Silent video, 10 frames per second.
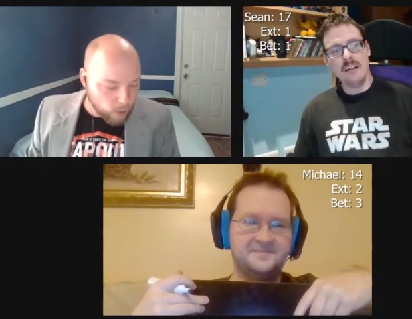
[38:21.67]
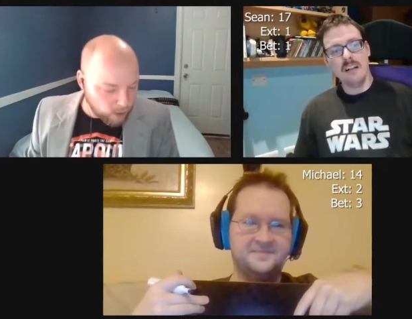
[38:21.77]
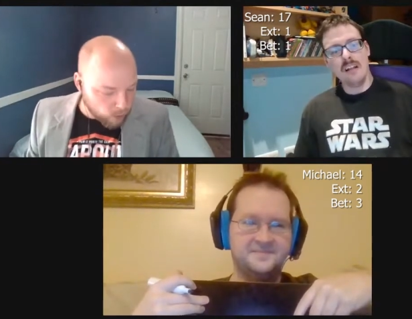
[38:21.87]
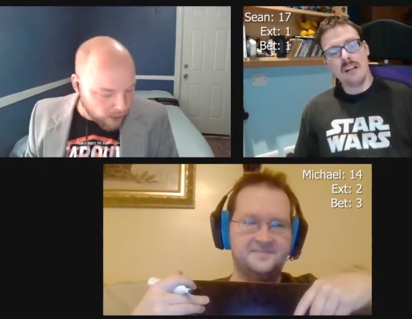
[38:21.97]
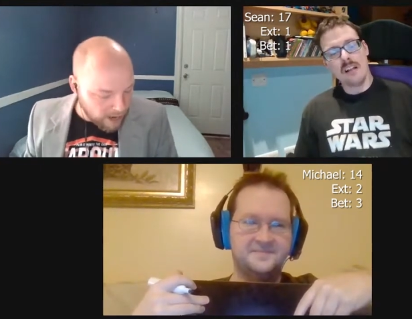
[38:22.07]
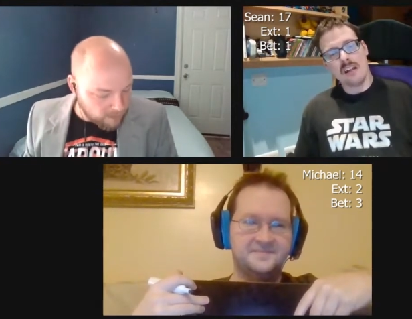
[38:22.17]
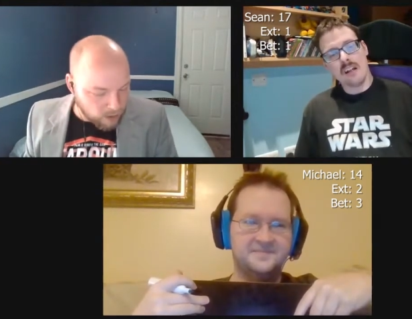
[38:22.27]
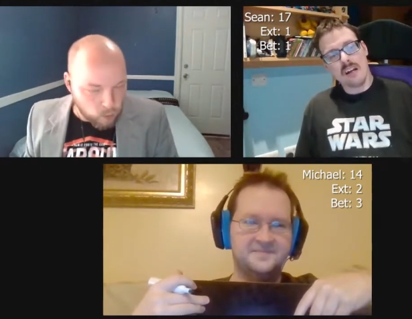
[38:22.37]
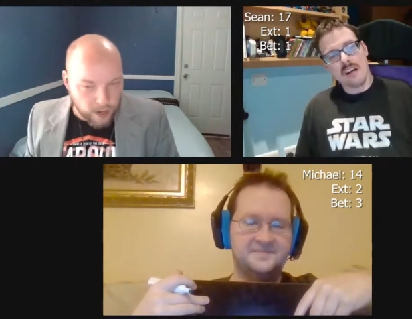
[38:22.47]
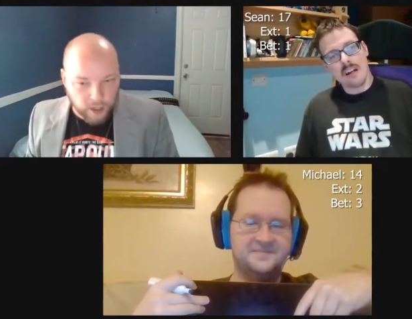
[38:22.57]
Speaker 1: we will have
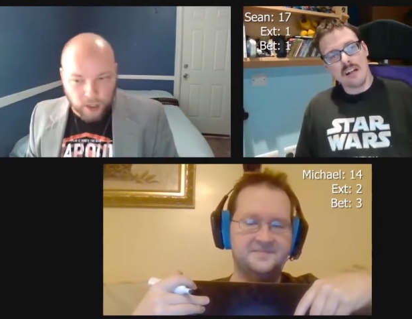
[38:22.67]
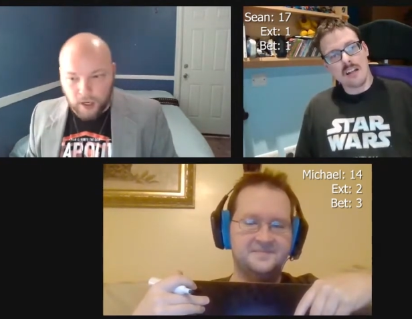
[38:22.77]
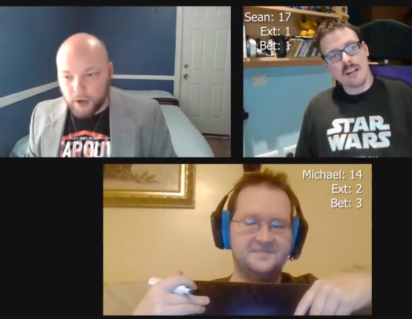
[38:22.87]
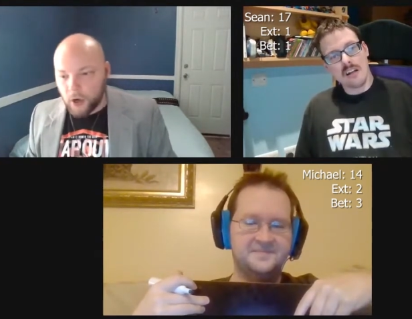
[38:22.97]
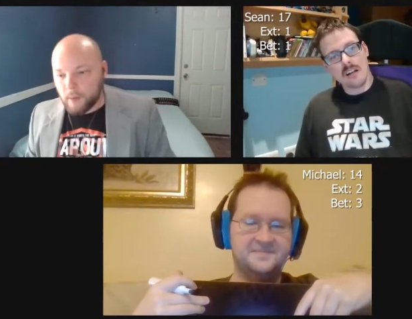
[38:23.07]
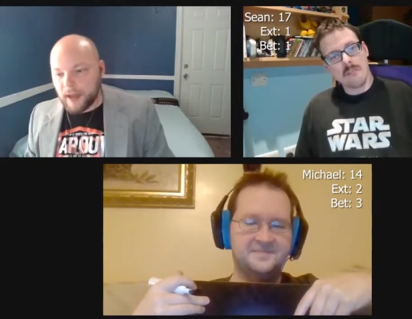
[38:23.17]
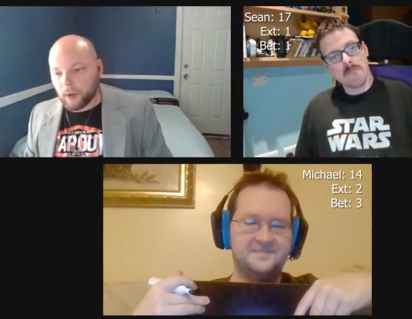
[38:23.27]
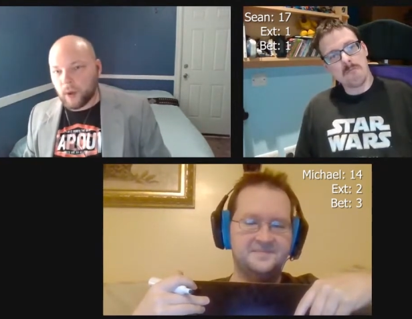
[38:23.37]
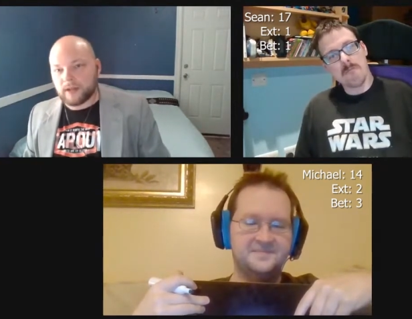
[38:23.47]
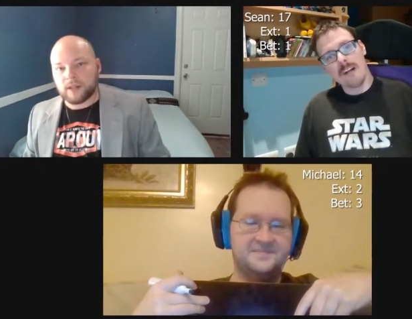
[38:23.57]
a winner no
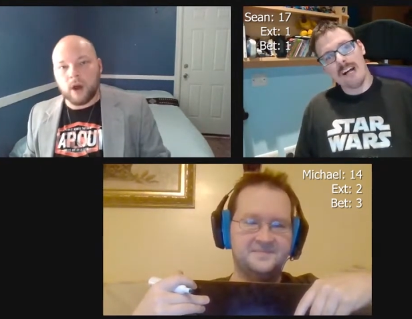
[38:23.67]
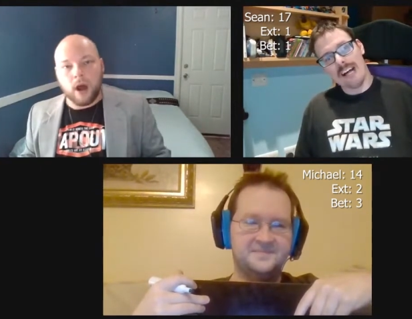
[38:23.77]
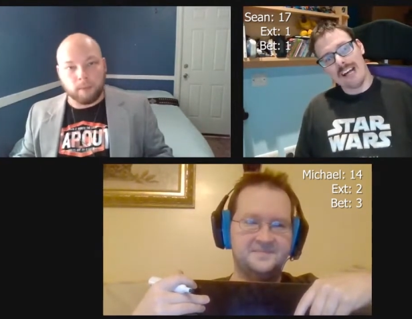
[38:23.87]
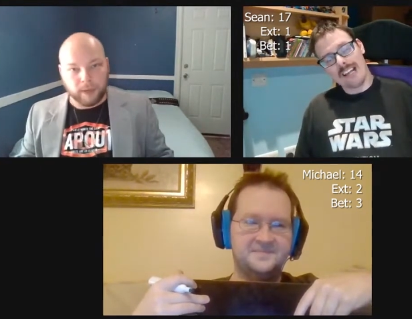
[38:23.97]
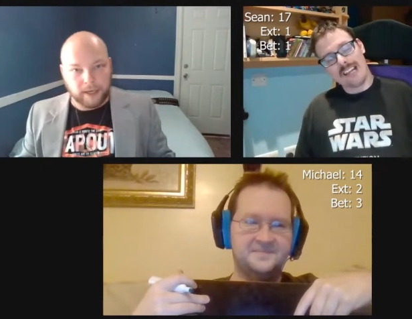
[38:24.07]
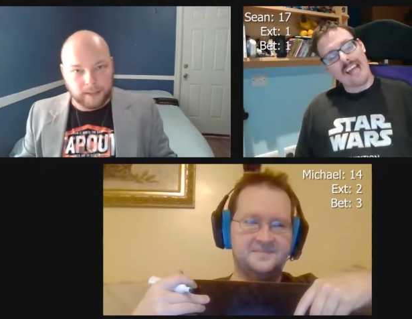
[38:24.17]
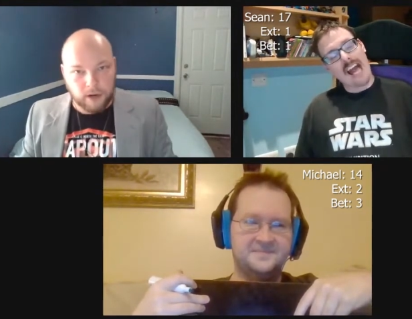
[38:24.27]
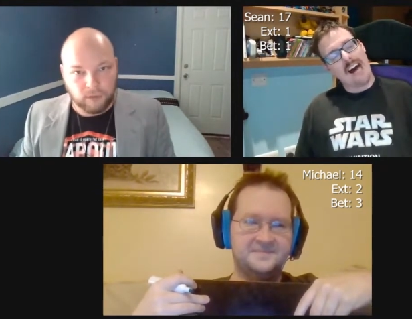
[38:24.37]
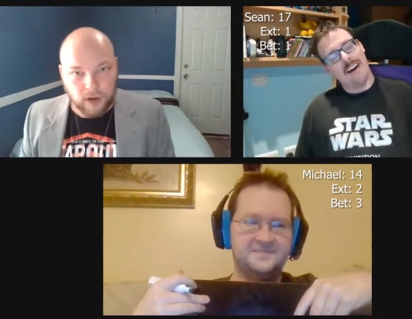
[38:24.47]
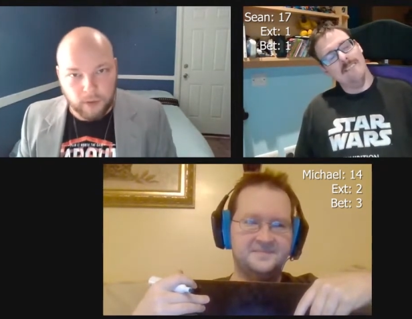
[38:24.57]
matter what. So I'll break it
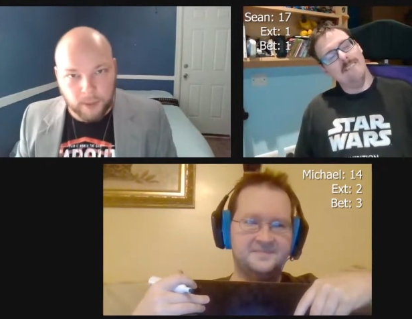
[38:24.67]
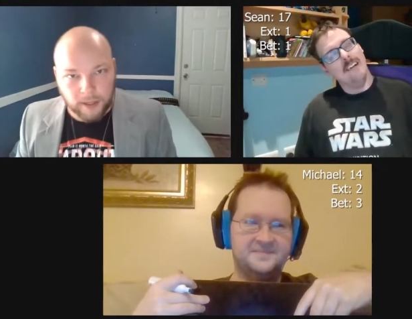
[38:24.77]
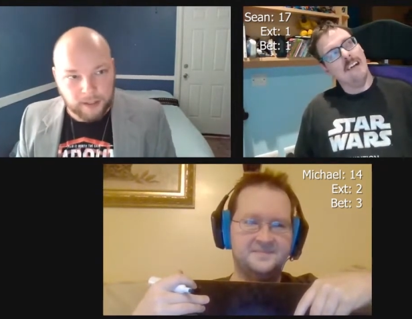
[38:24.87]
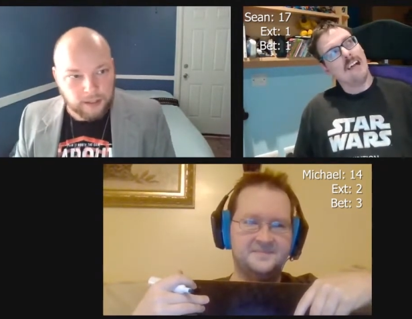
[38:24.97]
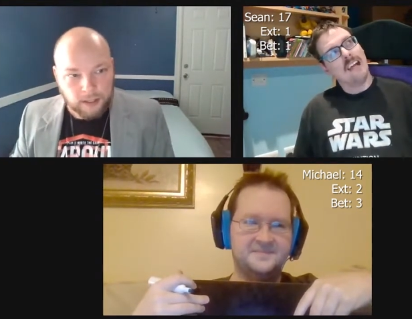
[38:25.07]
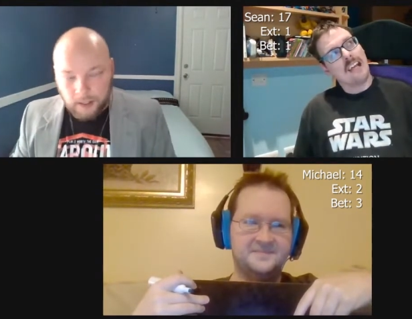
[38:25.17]
yeah. down for everybody.